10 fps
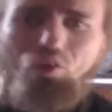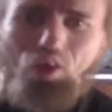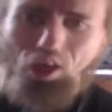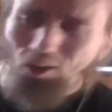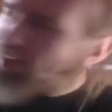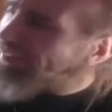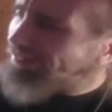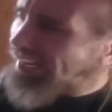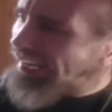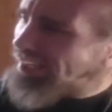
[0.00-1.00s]
And like I
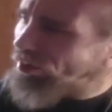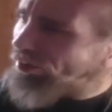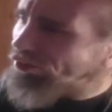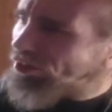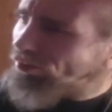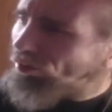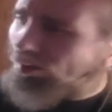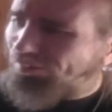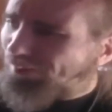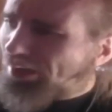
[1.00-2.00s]
said, I know this doesn't
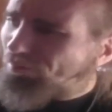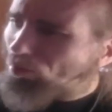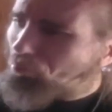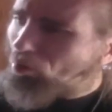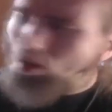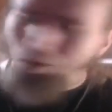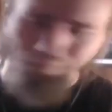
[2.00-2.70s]
look favorable on